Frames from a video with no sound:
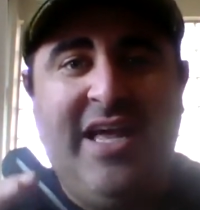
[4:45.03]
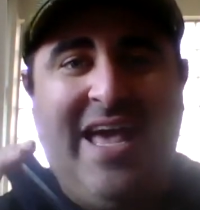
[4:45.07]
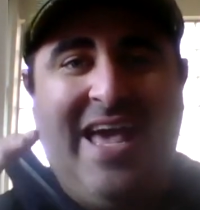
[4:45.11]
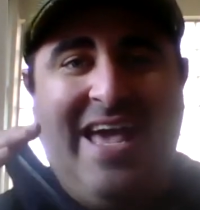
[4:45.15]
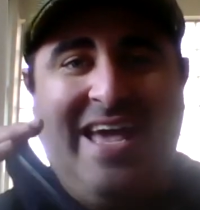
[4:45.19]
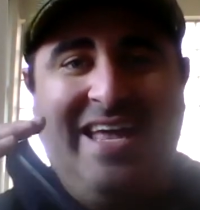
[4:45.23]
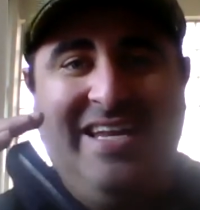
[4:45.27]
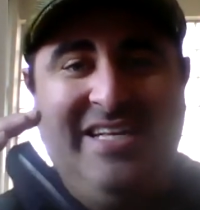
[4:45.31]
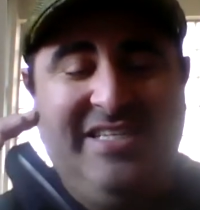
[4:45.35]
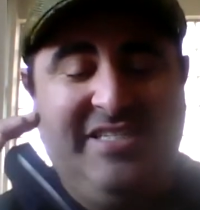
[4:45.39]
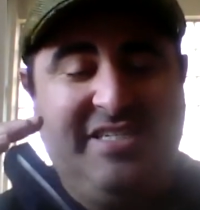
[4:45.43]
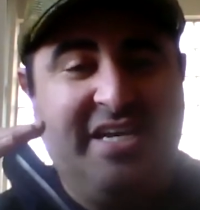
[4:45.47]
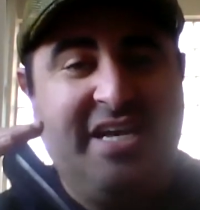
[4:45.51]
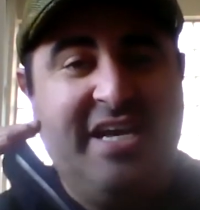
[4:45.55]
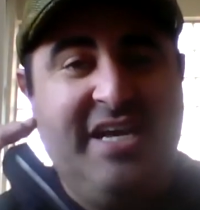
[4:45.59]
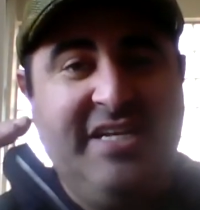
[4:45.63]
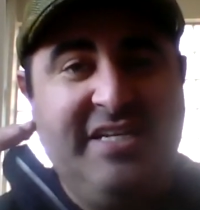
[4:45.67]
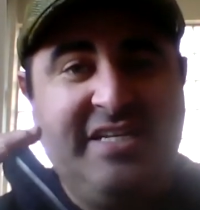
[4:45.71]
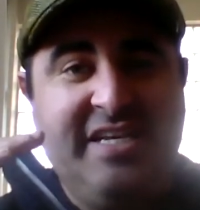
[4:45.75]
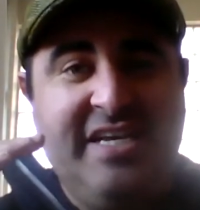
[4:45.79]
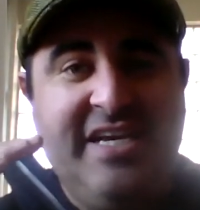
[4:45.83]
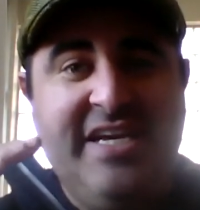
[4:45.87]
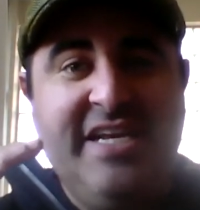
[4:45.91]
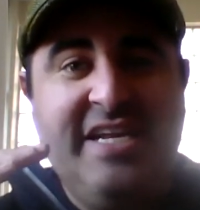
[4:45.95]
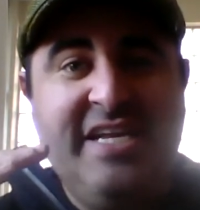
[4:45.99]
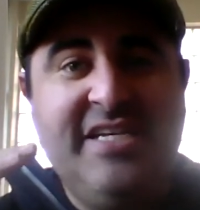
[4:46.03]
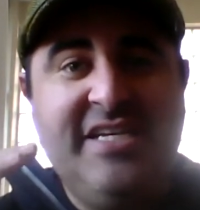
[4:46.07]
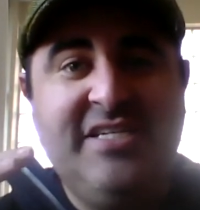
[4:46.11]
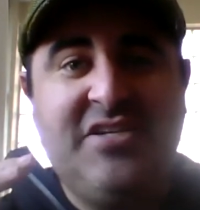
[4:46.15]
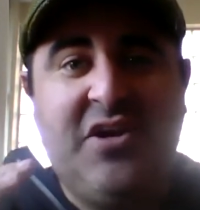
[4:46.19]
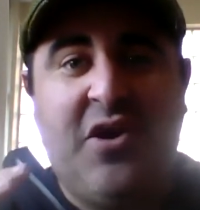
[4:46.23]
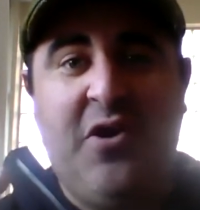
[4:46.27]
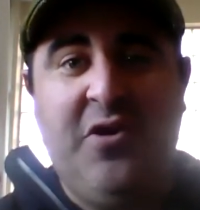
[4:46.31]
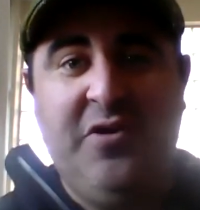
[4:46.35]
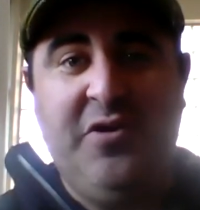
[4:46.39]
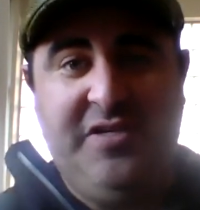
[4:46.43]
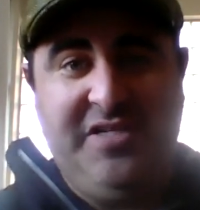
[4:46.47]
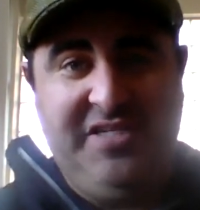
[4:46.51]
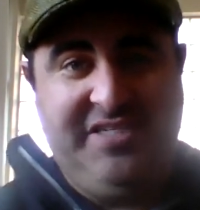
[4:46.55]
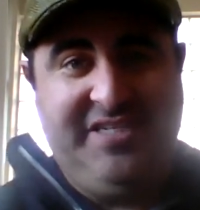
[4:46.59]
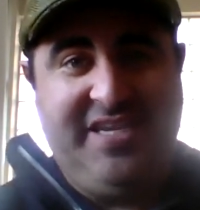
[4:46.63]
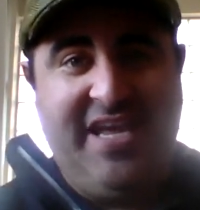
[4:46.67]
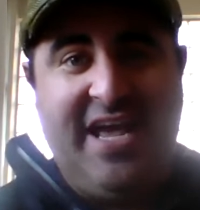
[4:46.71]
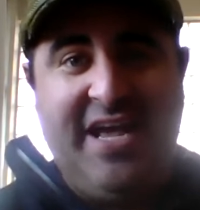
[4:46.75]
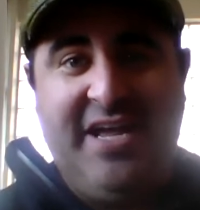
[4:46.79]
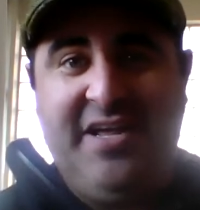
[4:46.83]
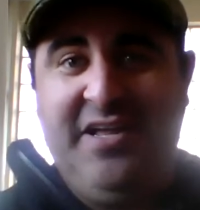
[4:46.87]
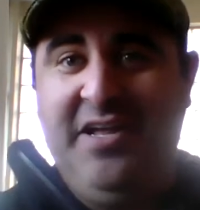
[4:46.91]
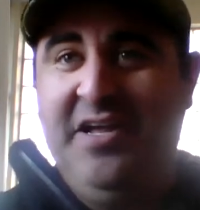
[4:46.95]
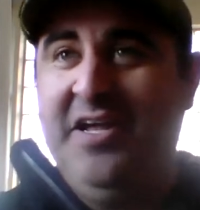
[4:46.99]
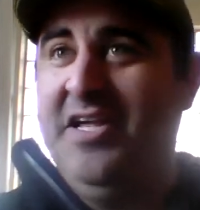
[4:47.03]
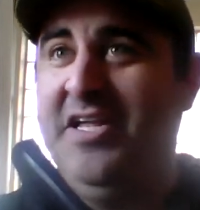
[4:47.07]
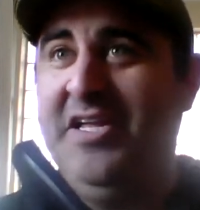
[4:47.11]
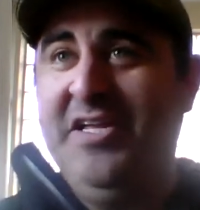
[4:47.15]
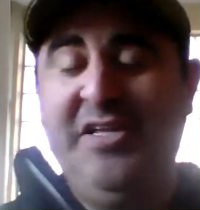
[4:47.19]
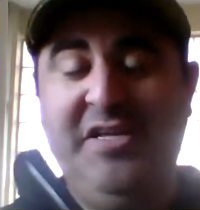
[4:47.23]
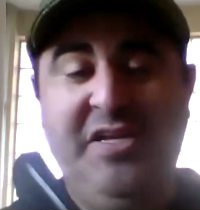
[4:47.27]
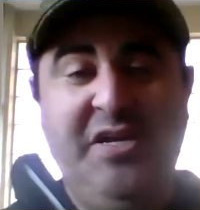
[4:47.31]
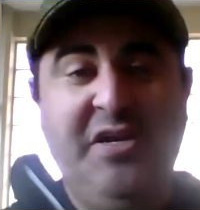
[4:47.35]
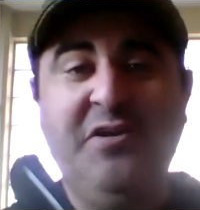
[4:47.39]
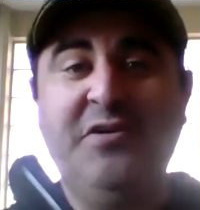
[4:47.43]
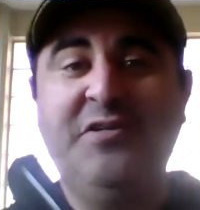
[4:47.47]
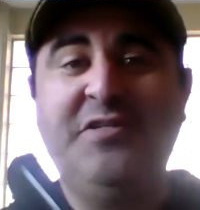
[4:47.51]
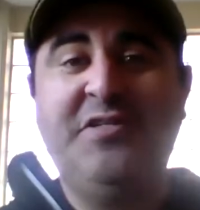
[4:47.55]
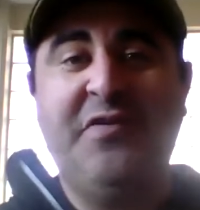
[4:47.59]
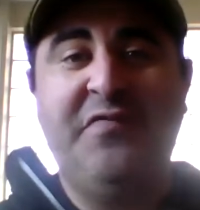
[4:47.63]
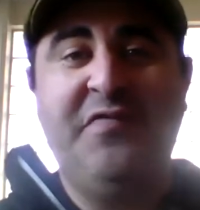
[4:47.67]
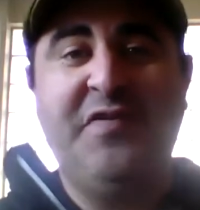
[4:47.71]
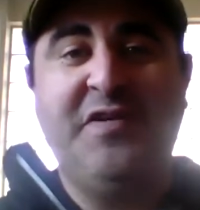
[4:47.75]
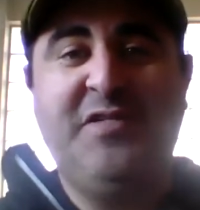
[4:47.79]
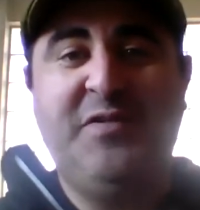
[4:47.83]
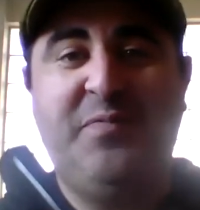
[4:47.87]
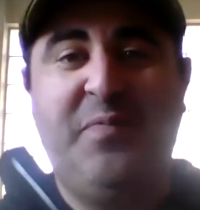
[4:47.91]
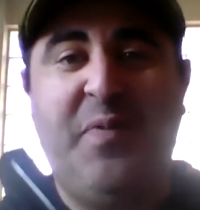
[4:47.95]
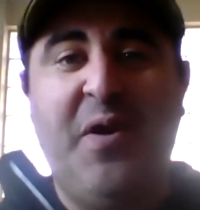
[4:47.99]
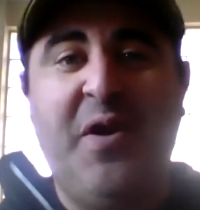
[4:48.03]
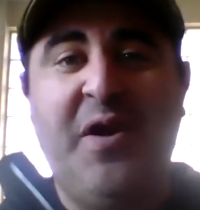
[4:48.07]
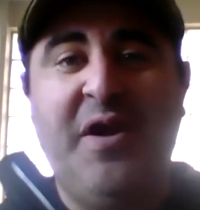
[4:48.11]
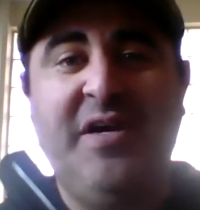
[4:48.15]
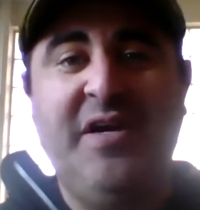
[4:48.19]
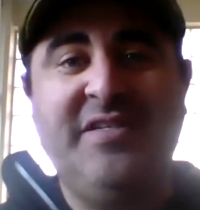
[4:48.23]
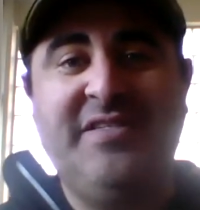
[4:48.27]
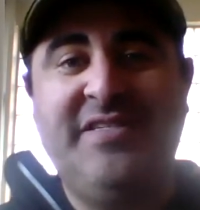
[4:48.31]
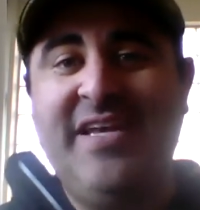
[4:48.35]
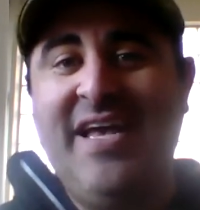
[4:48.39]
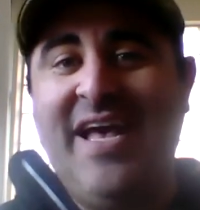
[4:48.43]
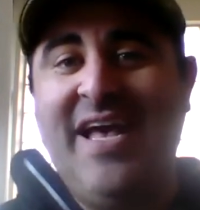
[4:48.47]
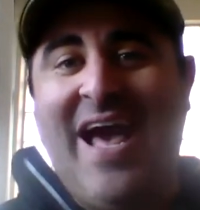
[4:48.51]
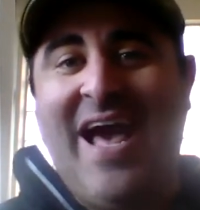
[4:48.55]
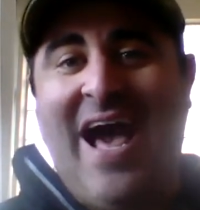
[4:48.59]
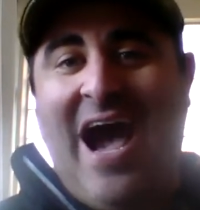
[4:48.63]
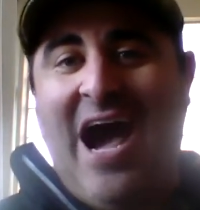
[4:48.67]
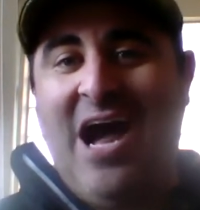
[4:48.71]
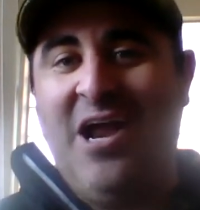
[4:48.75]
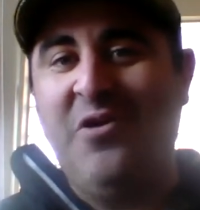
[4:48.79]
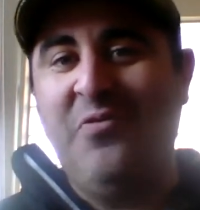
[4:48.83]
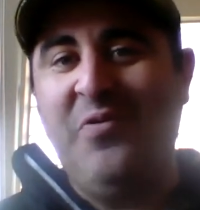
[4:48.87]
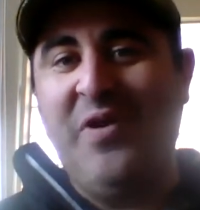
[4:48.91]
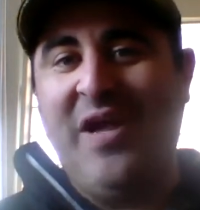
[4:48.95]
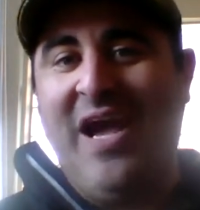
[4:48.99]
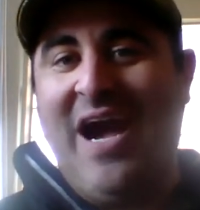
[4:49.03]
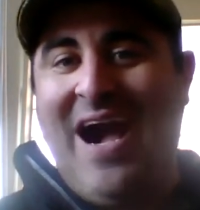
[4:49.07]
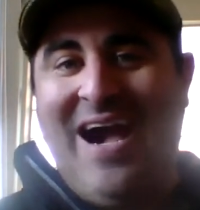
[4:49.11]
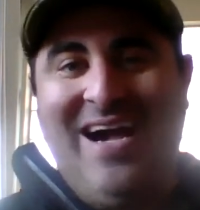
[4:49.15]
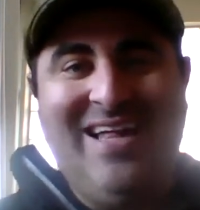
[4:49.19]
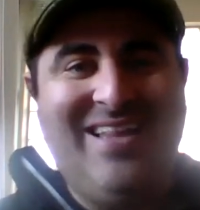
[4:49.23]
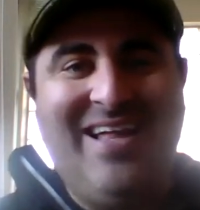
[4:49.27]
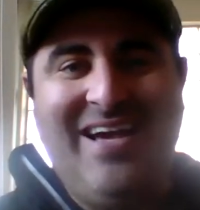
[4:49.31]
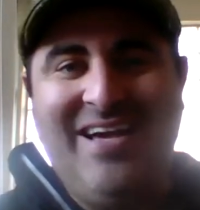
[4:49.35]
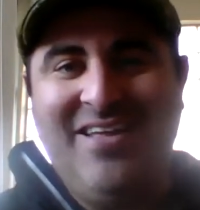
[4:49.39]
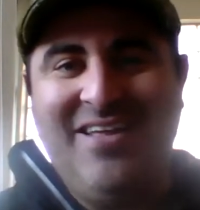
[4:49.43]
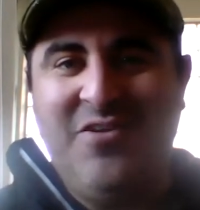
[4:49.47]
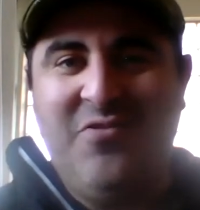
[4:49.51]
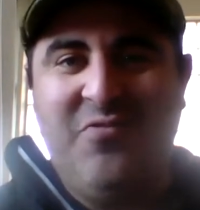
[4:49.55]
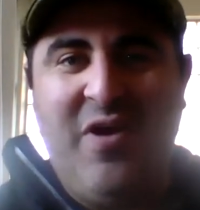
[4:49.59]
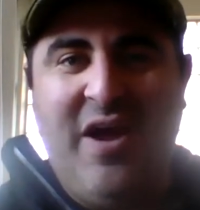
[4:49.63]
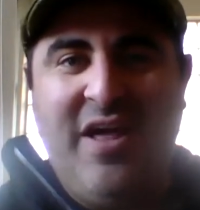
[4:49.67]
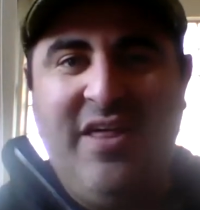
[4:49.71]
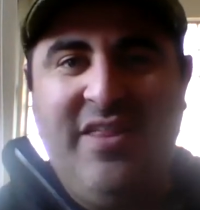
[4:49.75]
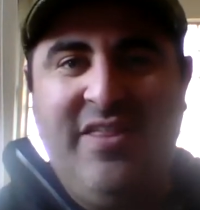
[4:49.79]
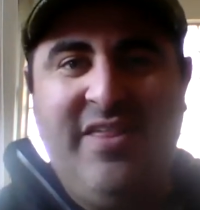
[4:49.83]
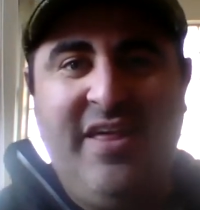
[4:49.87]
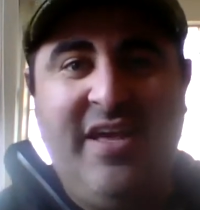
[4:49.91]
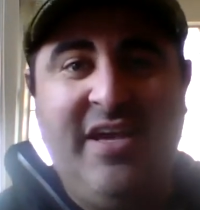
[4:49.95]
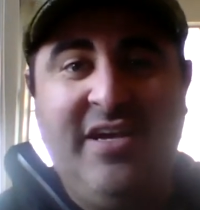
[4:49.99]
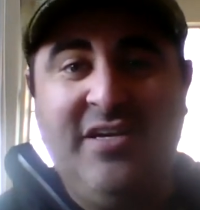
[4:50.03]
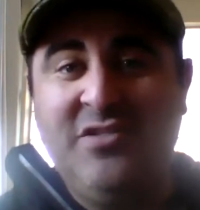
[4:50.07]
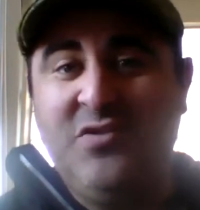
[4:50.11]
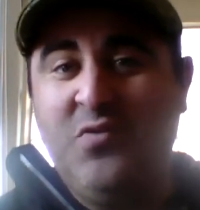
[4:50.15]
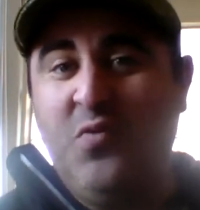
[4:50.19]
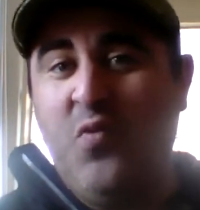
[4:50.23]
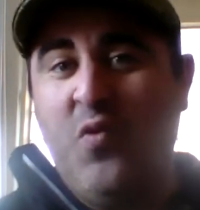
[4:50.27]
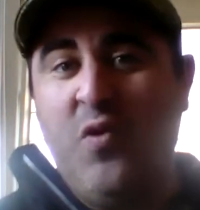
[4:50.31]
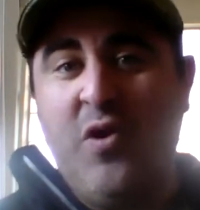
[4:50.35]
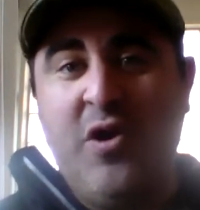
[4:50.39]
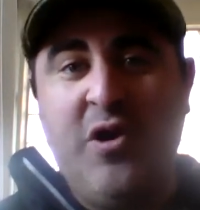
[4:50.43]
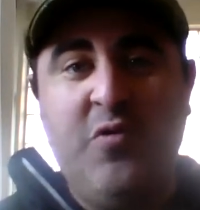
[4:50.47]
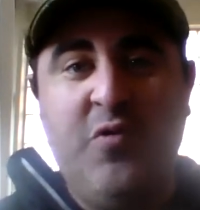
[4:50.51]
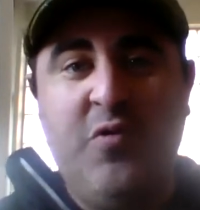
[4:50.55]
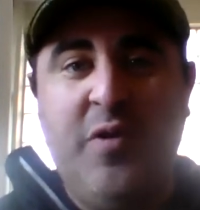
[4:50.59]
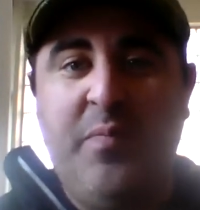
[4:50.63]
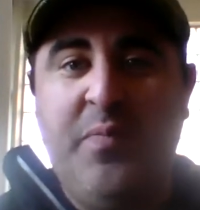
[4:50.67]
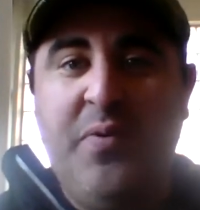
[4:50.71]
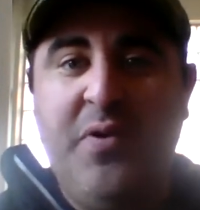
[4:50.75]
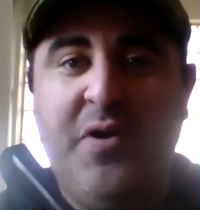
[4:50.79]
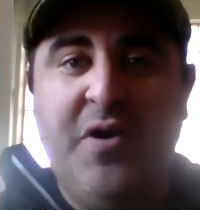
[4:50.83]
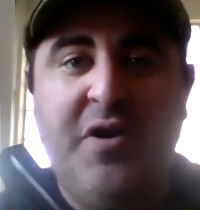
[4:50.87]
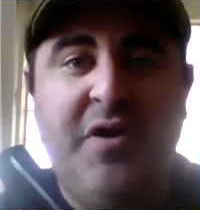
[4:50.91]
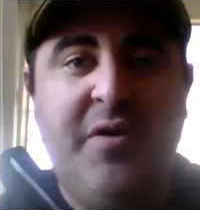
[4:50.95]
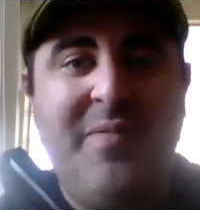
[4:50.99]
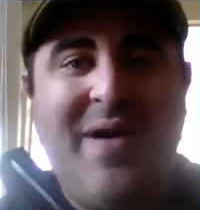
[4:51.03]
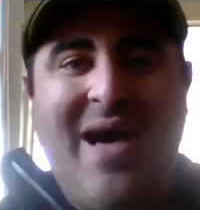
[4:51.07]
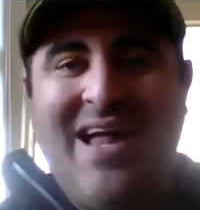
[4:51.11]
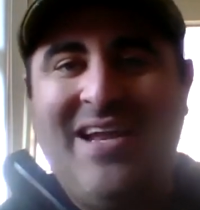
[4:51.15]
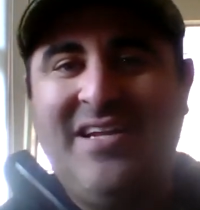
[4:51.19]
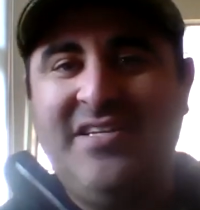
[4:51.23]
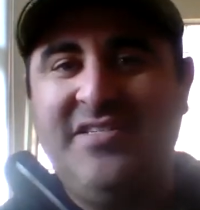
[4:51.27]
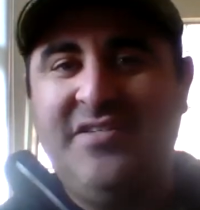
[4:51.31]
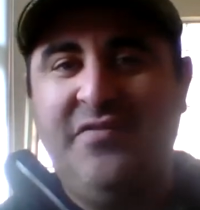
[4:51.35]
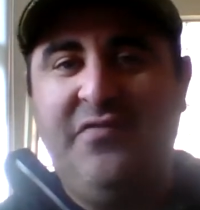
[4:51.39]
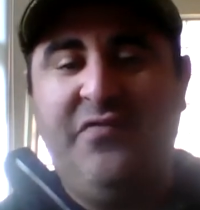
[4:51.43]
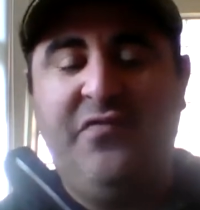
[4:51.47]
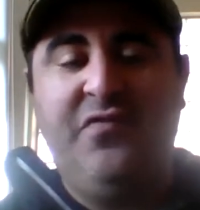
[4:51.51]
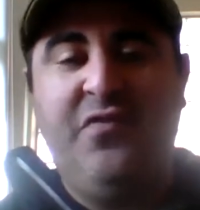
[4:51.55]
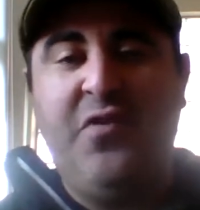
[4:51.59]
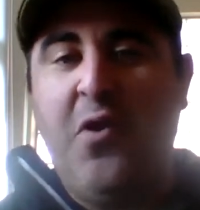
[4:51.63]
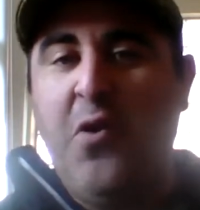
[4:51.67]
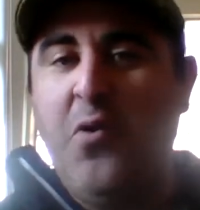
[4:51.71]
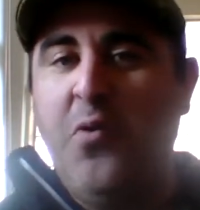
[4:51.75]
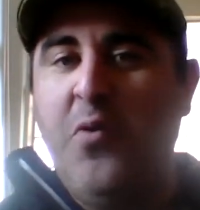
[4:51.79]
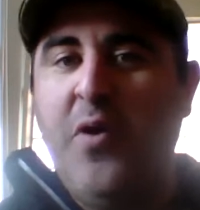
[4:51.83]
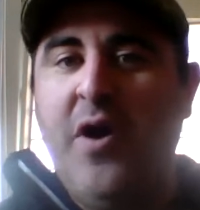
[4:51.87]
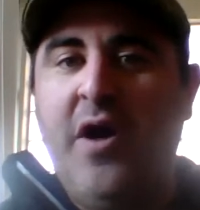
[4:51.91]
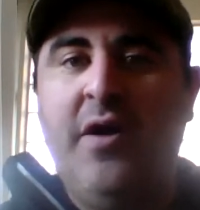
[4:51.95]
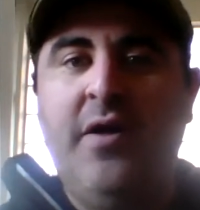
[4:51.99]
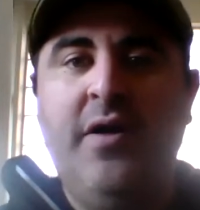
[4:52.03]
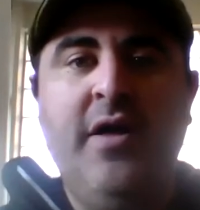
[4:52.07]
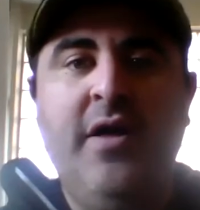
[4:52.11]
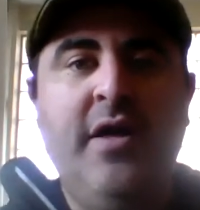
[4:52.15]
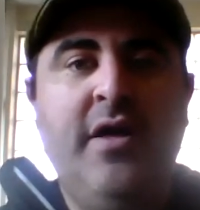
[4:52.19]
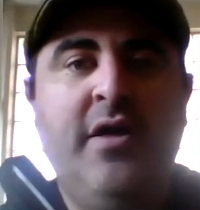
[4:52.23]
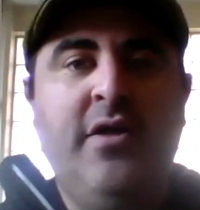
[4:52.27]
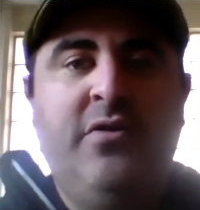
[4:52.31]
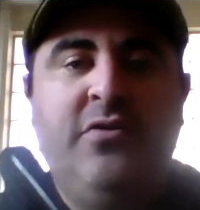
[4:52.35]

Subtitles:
And it is hard to take years of experience. How do we highlight the right things? Where do we put them? How does it flow well?